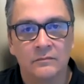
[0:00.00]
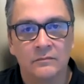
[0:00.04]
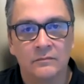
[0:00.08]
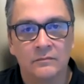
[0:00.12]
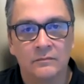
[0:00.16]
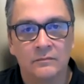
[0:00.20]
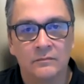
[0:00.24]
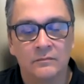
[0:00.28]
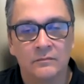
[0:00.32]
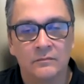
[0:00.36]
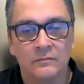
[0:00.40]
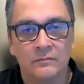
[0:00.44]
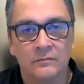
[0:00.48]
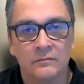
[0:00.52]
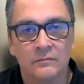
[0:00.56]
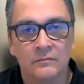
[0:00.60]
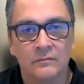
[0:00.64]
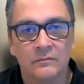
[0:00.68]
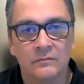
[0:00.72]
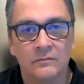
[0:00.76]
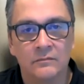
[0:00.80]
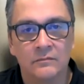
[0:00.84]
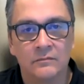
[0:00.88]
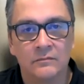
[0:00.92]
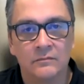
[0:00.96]

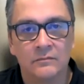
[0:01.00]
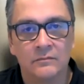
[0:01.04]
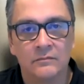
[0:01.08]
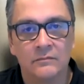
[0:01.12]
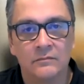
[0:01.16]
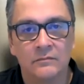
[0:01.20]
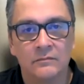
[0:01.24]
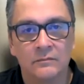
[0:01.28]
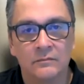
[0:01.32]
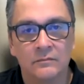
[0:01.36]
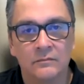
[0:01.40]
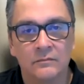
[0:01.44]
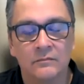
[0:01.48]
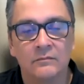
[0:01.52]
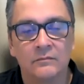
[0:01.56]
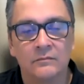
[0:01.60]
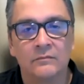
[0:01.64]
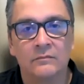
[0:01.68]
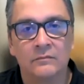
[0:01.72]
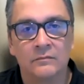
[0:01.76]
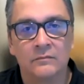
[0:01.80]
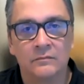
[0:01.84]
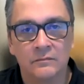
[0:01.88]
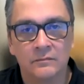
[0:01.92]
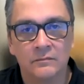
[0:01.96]

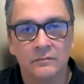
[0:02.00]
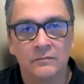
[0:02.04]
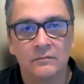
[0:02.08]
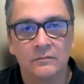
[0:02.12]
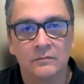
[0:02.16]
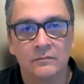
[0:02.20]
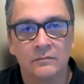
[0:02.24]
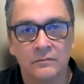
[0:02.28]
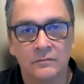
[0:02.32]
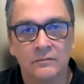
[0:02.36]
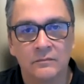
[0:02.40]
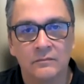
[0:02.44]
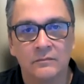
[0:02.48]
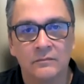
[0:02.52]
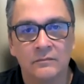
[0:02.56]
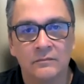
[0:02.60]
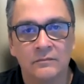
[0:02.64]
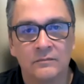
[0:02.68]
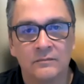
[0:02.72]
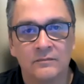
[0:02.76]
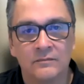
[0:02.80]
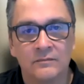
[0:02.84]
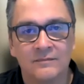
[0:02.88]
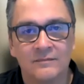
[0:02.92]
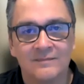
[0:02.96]

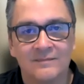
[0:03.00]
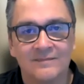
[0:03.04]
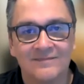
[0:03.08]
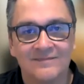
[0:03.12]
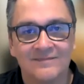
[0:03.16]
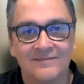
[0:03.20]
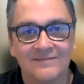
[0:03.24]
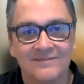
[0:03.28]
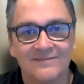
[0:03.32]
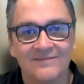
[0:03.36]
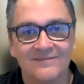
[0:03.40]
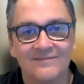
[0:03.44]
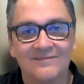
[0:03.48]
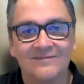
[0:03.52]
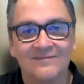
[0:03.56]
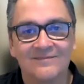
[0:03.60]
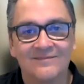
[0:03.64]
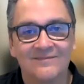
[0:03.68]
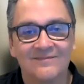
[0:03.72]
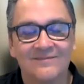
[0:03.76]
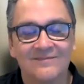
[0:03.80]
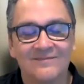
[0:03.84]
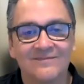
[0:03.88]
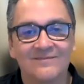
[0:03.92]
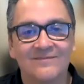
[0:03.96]

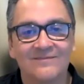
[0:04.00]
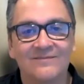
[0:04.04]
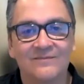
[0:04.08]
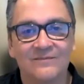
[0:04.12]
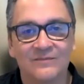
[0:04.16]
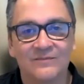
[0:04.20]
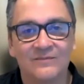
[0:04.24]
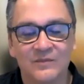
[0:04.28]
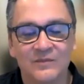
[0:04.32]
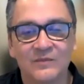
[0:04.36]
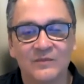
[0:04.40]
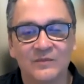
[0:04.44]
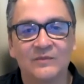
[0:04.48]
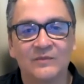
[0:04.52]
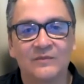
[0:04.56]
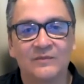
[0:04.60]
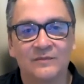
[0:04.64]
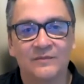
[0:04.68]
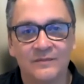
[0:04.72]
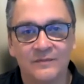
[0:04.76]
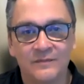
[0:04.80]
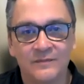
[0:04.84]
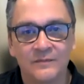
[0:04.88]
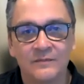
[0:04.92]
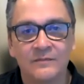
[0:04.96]

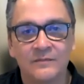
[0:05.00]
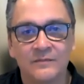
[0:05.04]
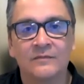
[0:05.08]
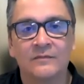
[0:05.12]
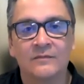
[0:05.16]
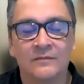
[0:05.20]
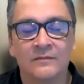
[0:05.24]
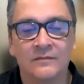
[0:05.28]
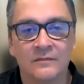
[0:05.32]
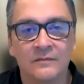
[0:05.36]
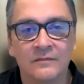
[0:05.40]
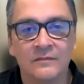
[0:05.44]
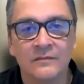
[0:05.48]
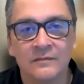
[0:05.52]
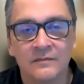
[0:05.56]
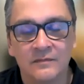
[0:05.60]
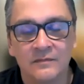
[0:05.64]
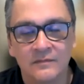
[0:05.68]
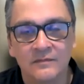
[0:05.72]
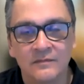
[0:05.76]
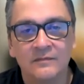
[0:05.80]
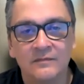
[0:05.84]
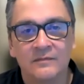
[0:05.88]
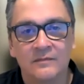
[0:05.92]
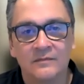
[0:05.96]

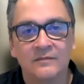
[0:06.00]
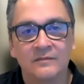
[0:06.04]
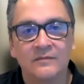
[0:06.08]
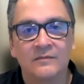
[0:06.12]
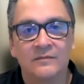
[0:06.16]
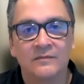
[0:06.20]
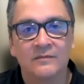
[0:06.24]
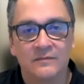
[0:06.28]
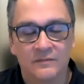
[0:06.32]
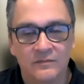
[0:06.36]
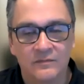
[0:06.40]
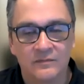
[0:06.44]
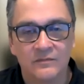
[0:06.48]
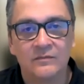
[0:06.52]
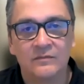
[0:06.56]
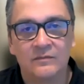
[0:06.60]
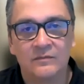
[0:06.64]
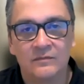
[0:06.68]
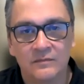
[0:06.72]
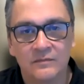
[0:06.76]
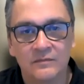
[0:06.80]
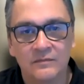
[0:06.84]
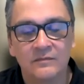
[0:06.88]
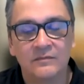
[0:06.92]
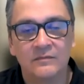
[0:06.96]

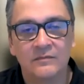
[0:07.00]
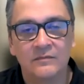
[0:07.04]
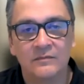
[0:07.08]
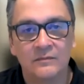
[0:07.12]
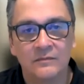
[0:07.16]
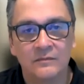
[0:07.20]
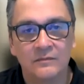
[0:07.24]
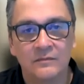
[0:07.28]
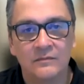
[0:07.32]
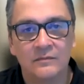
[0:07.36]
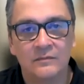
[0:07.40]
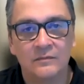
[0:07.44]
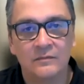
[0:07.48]
This person isn't speaking.